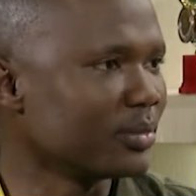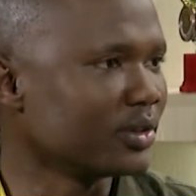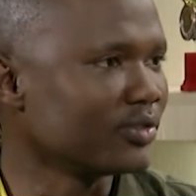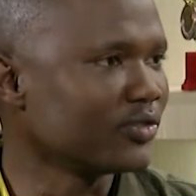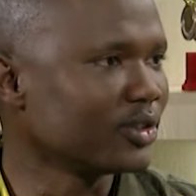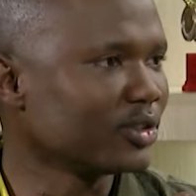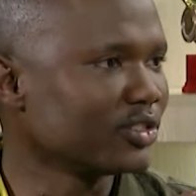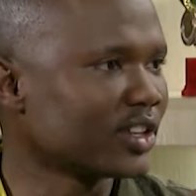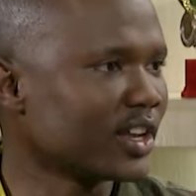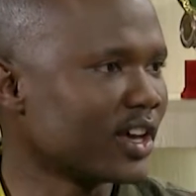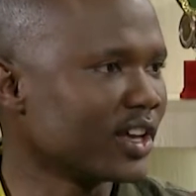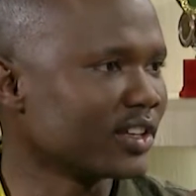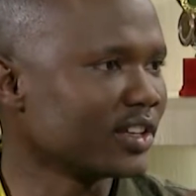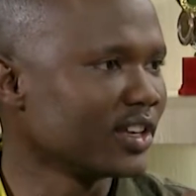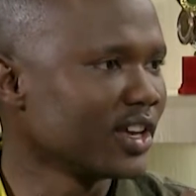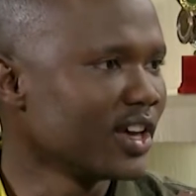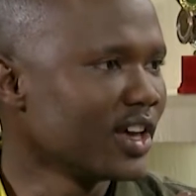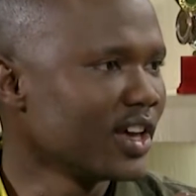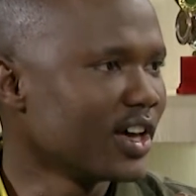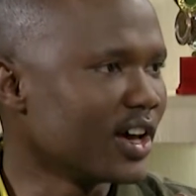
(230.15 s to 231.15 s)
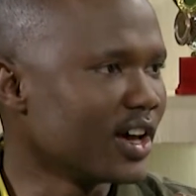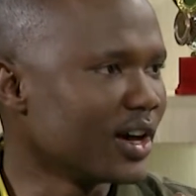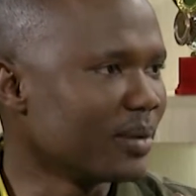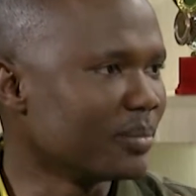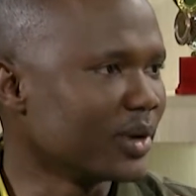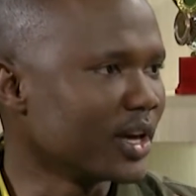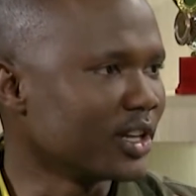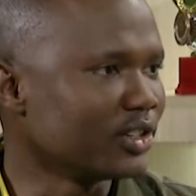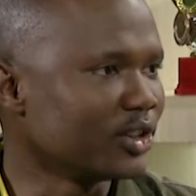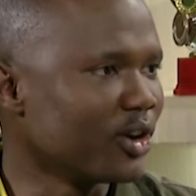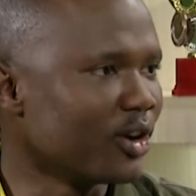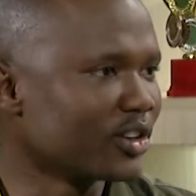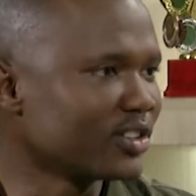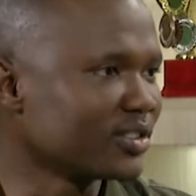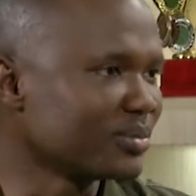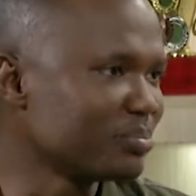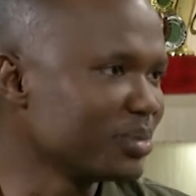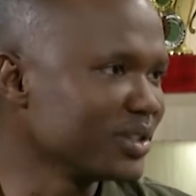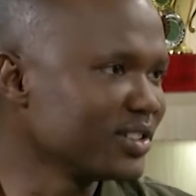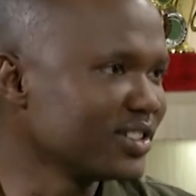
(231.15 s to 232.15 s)
It feels like um, a dog is
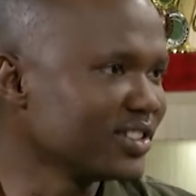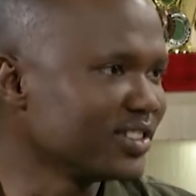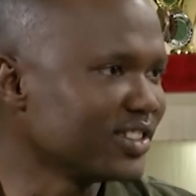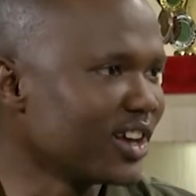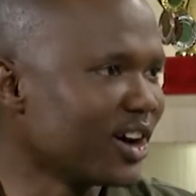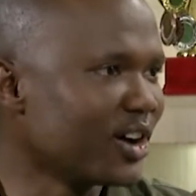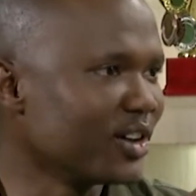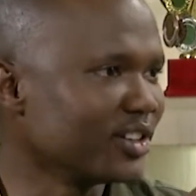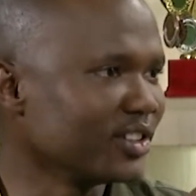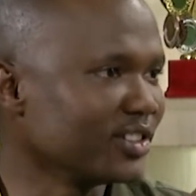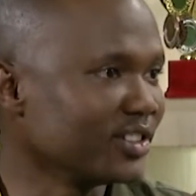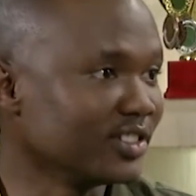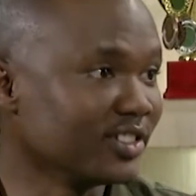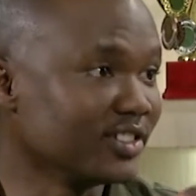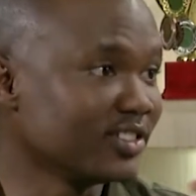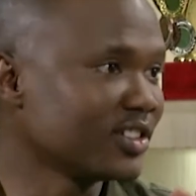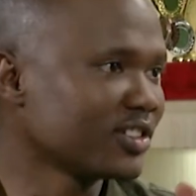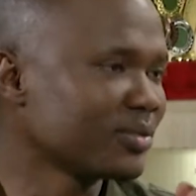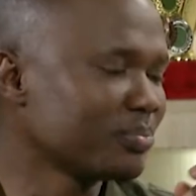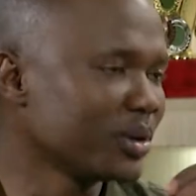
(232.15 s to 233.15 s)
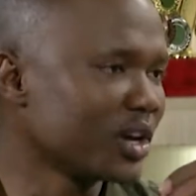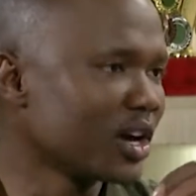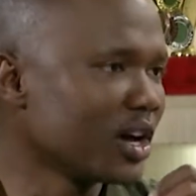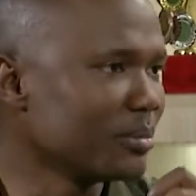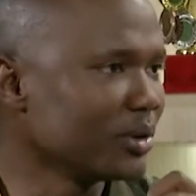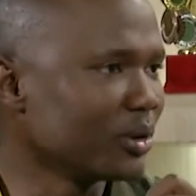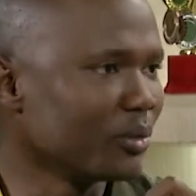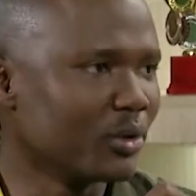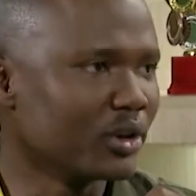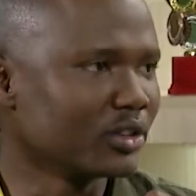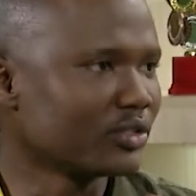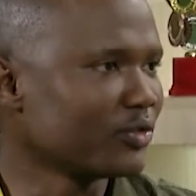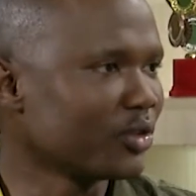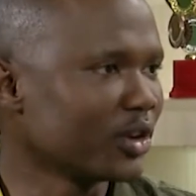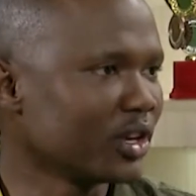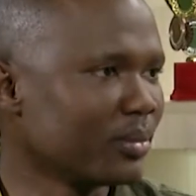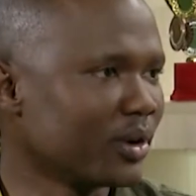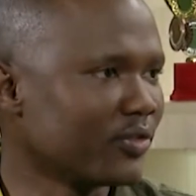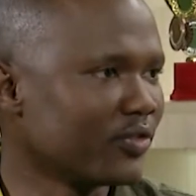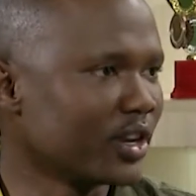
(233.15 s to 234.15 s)
beaten down and just becoming worse for
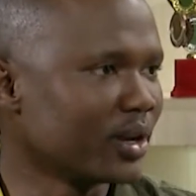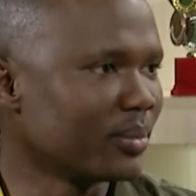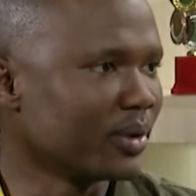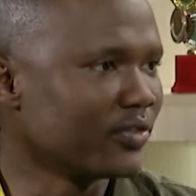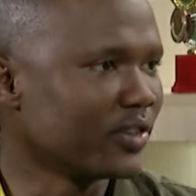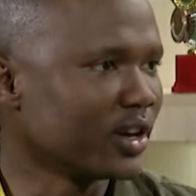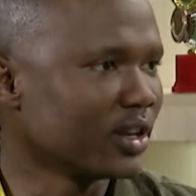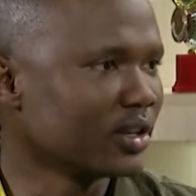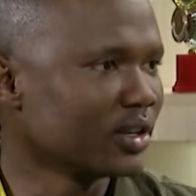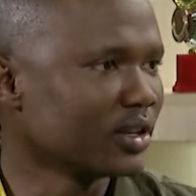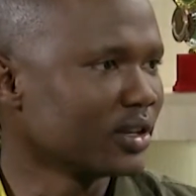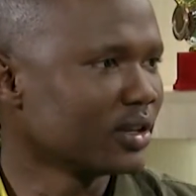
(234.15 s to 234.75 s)
you, Bafana Bafana.